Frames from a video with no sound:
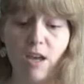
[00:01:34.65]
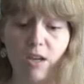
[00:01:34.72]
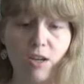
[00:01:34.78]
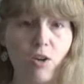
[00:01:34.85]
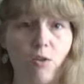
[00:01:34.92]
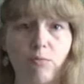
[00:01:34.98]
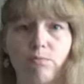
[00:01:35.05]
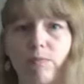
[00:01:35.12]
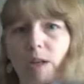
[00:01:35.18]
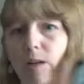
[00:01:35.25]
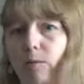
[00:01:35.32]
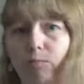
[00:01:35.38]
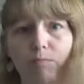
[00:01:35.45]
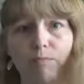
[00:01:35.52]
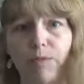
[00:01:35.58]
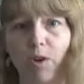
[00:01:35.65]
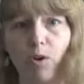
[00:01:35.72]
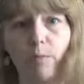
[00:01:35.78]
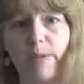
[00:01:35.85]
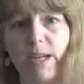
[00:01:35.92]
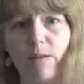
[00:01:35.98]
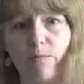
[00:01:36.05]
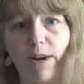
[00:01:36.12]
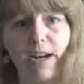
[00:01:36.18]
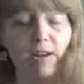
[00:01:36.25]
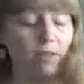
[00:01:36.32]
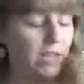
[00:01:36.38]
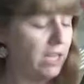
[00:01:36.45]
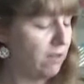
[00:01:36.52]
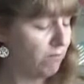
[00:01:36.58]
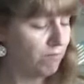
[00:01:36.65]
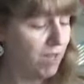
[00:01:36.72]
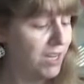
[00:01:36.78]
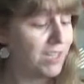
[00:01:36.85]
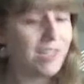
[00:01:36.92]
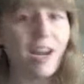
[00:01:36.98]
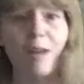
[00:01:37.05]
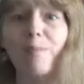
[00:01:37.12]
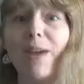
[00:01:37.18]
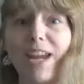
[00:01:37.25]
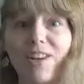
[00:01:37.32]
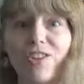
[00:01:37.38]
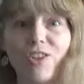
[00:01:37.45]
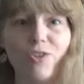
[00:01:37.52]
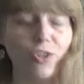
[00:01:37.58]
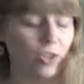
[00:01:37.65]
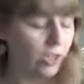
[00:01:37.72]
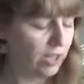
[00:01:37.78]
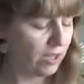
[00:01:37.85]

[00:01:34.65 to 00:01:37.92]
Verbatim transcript: you know, um, there'll be right on the inside page usually,